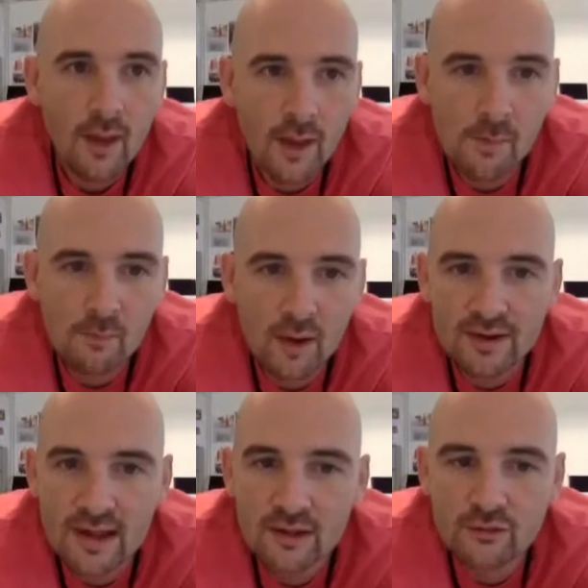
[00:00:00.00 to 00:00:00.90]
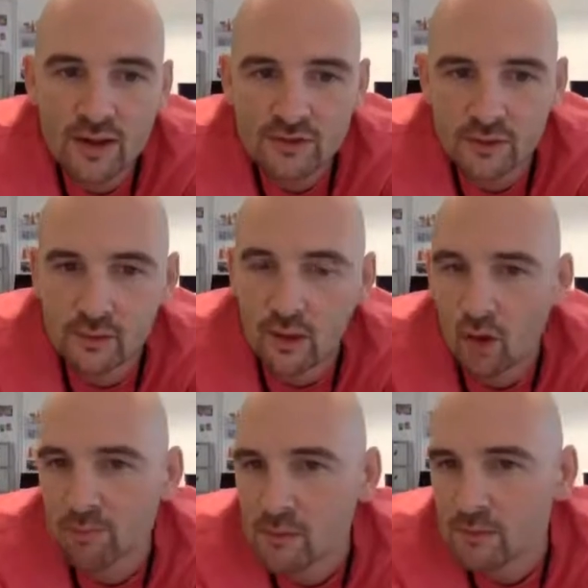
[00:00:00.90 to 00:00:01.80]
And illustration, a
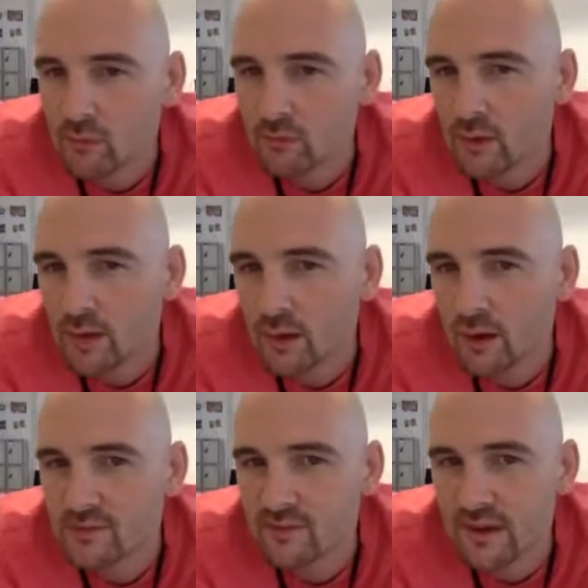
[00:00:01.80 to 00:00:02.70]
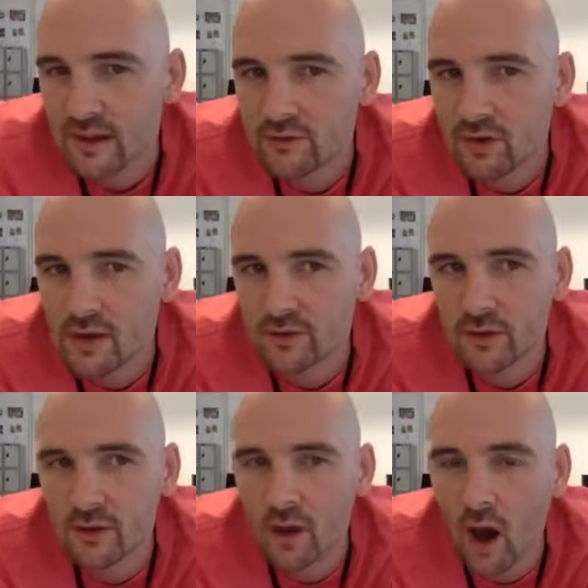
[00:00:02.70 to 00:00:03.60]
lot of people don't realize that illustration
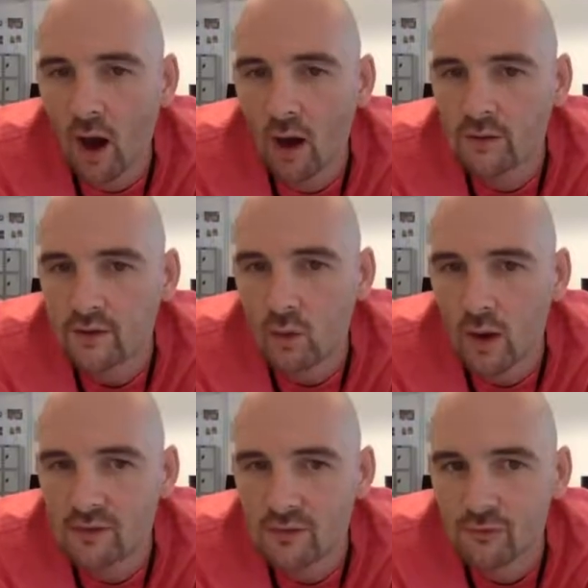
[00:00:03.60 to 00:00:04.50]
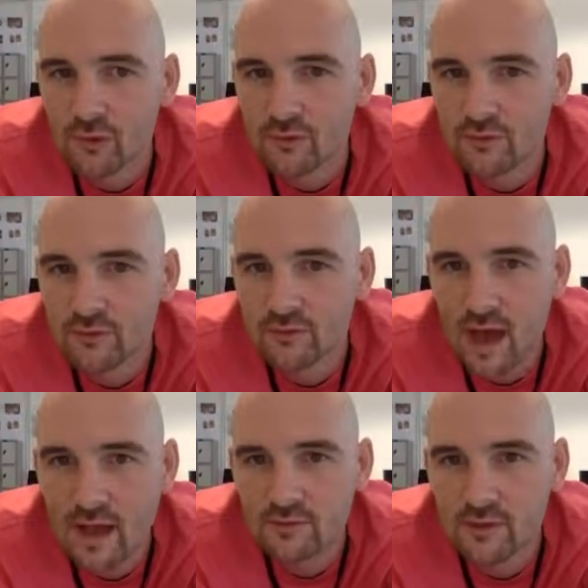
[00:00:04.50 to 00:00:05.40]
and art are quite different
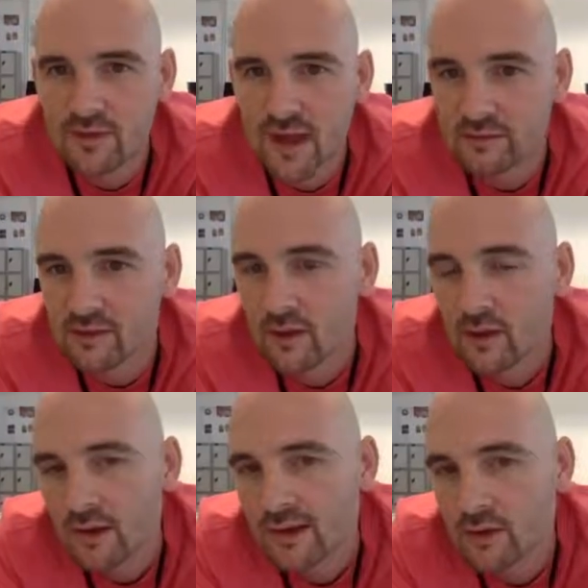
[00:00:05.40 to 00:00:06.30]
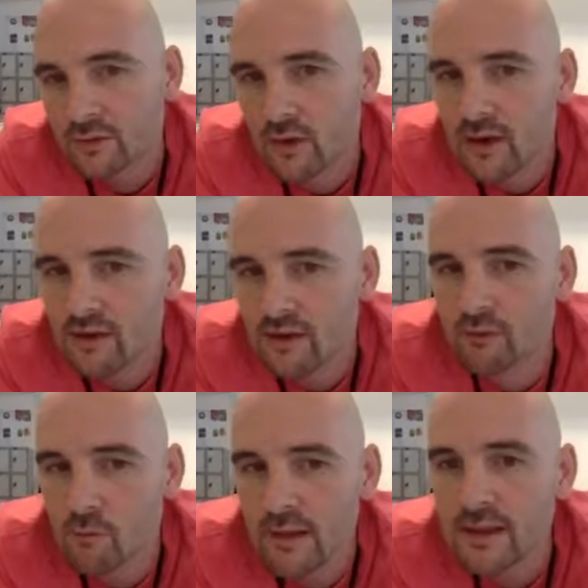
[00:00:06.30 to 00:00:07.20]
subjects. And illustration
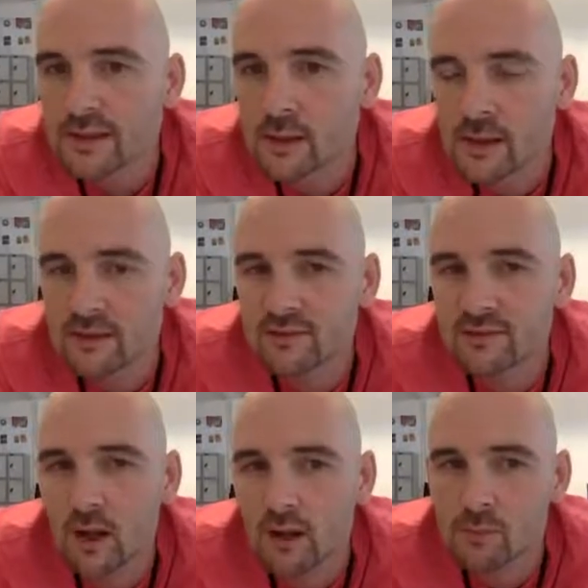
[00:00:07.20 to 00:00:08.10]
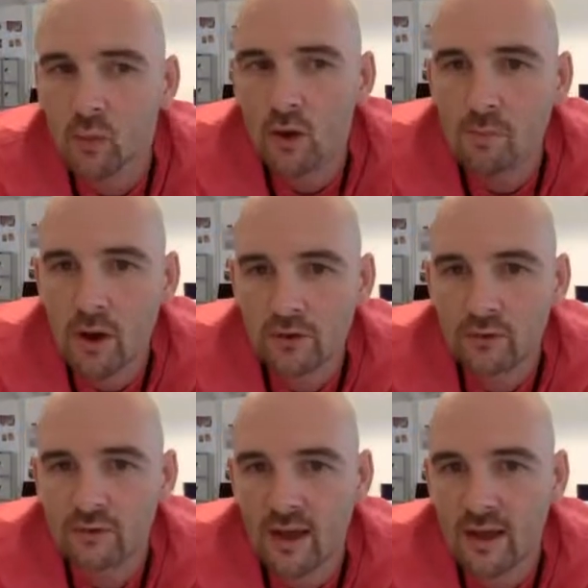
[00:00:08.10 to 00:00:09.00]
for me is a slightly more
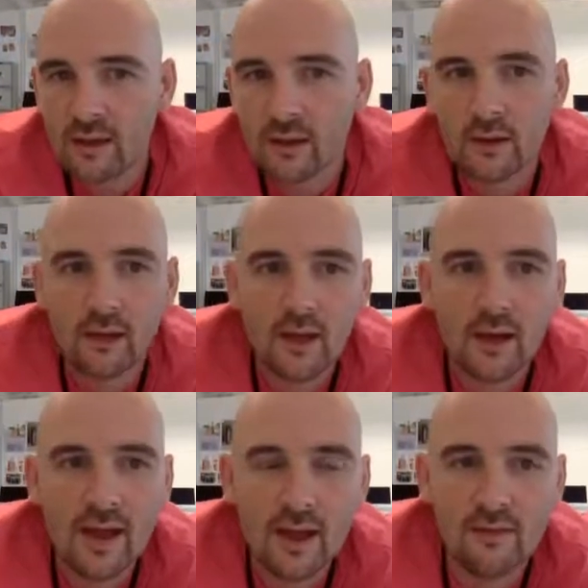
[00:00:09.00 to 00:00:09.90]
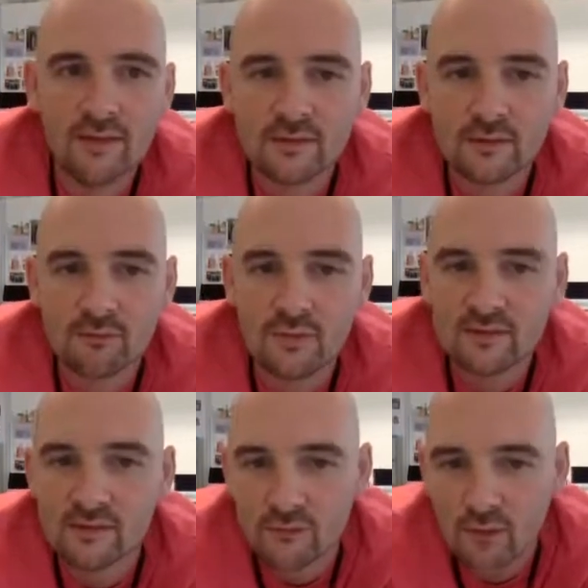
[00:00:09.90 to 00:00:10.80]
commercial take. And this
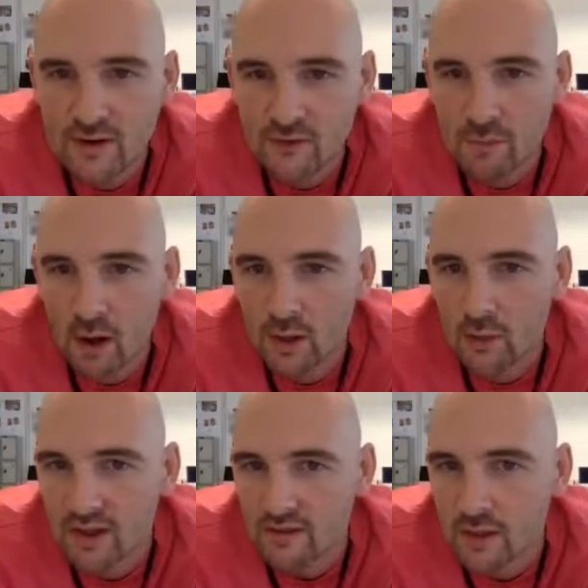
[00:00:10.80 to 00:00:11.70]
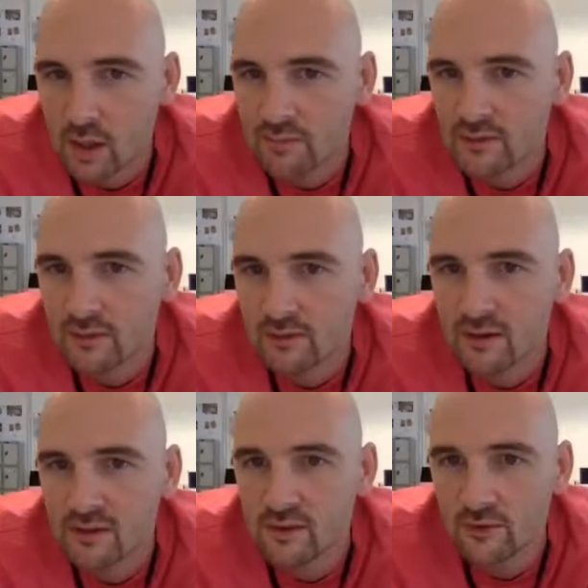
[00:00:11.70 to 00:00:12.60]
is a friend of mine who actually comes in
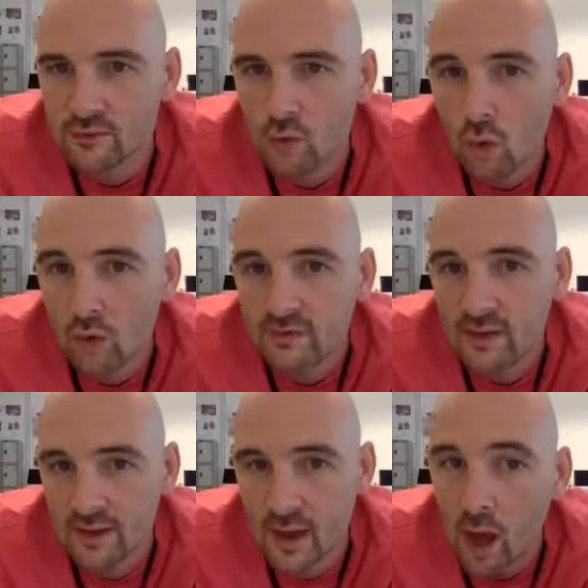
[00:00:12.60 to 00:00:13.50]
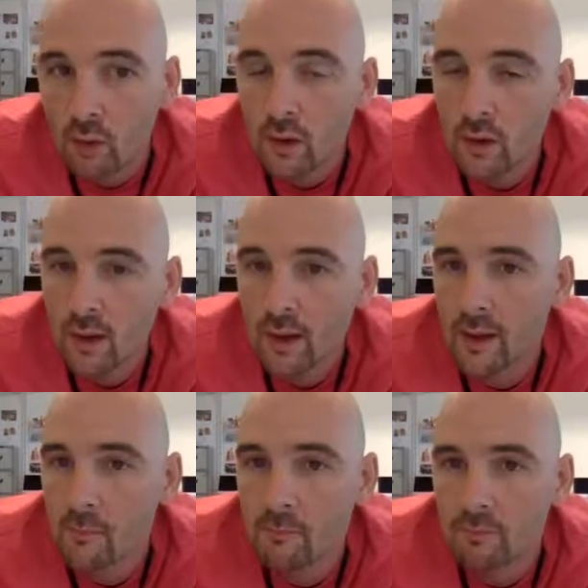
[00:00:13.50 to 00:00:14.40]
and does talks here now.
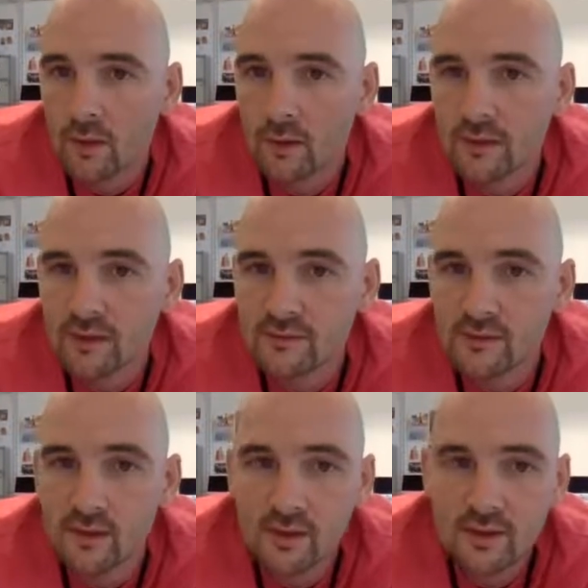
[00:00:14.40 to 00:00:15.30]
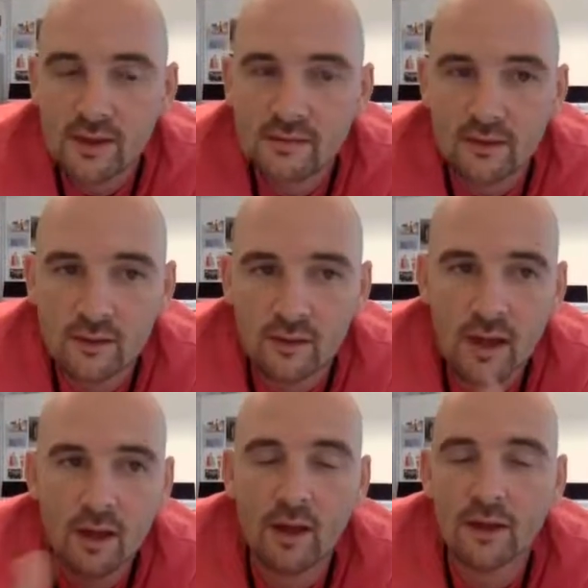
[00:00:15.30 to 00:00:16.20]
And he's
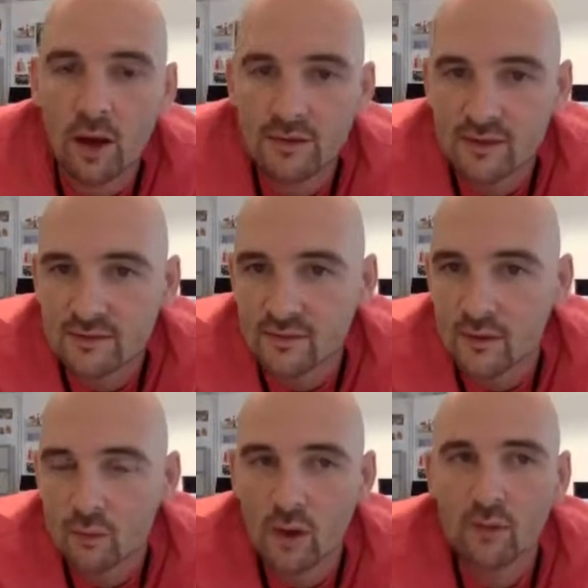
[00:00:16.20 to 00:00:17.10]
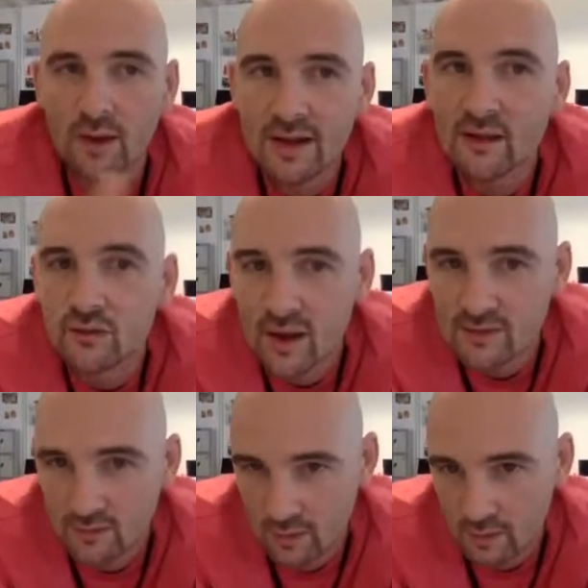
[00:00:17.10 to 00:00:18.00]
an artist an
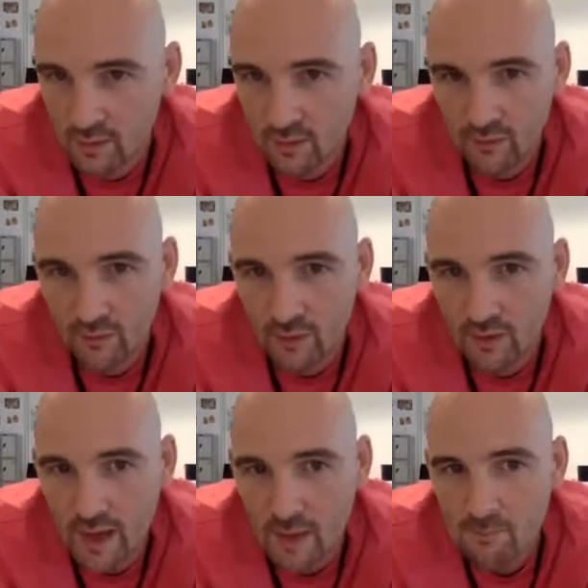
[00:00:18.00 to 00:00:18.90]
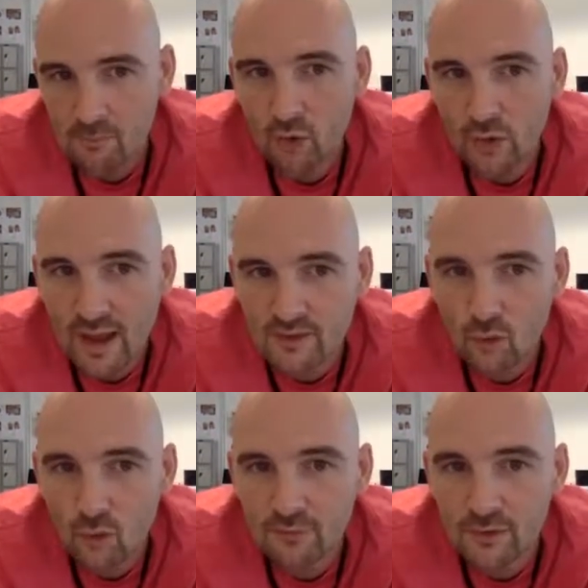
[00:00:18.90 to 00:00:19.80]
illustrator that creates
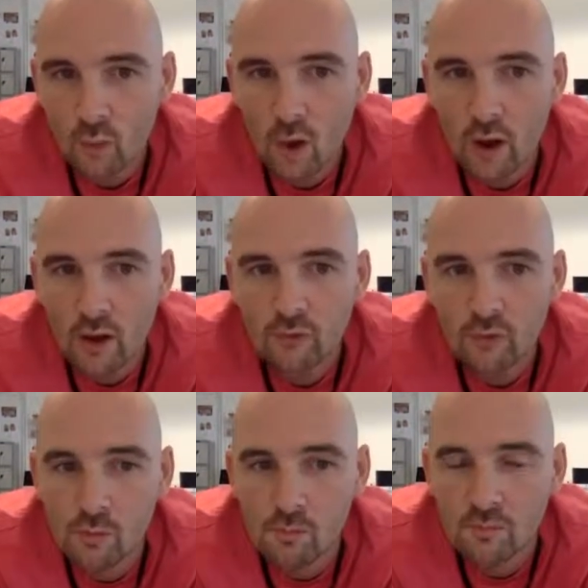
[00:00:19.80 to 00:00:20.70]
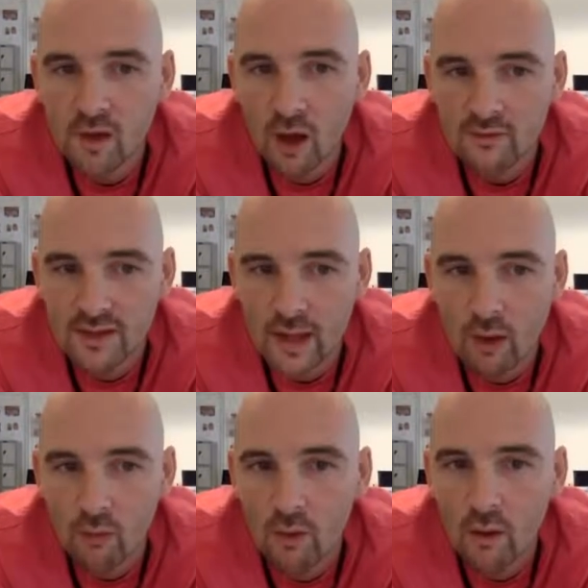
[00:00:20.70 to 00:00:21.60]
all of his work from cutting
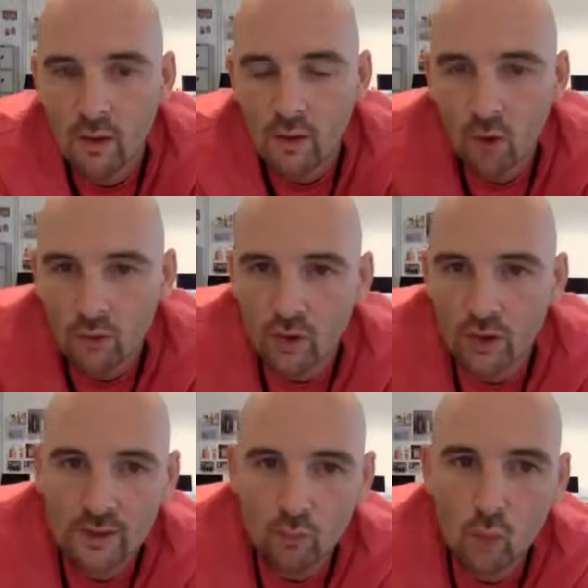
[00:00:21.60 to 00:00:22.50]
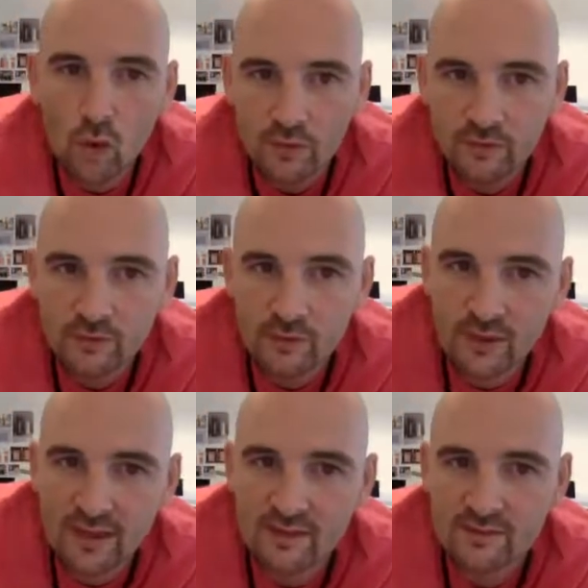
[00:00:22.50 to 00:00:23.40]
out in wood. So he
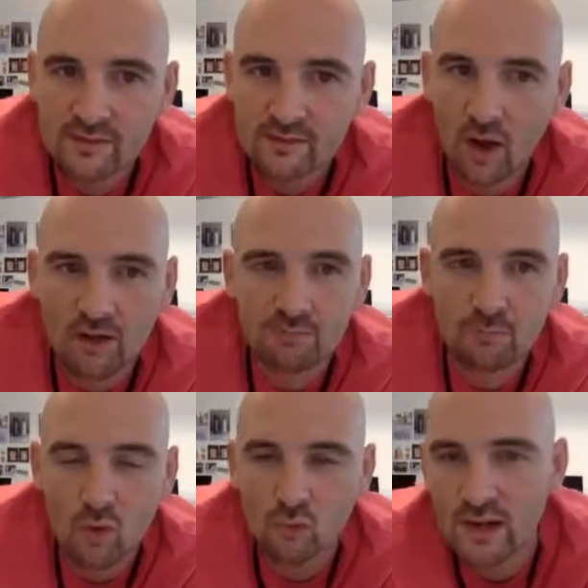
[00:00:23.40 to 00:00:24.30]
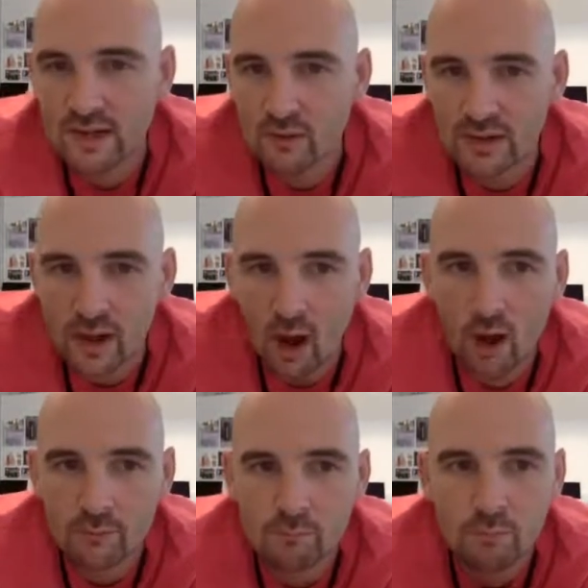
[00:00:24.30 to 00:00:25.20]
gets this nice, really, really
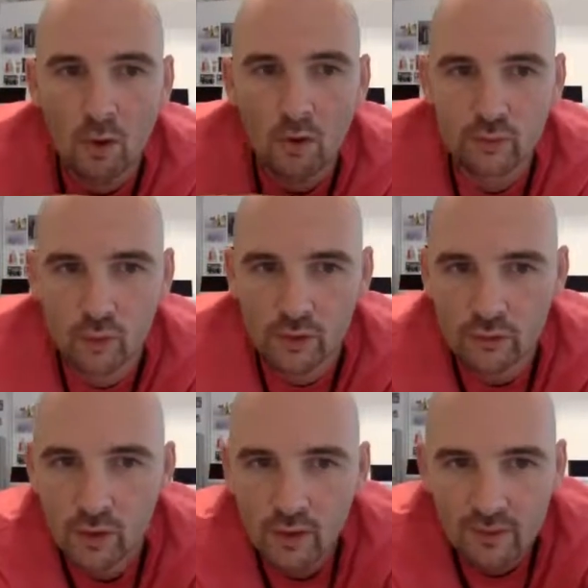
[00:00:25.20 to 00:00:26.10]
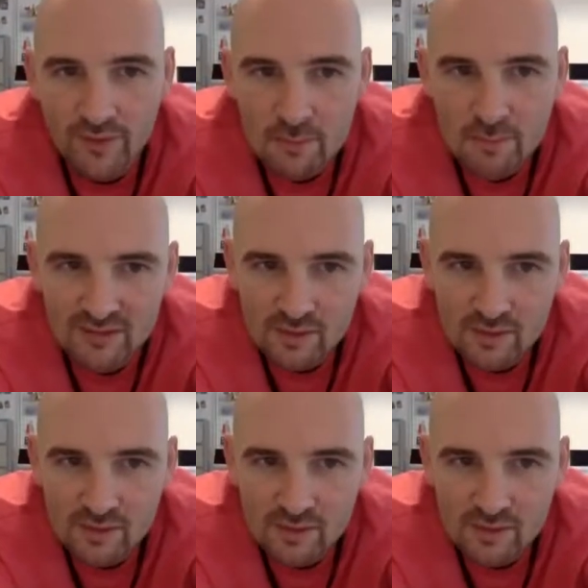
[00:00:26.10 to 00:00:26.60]
hard boxwood, and then he makes the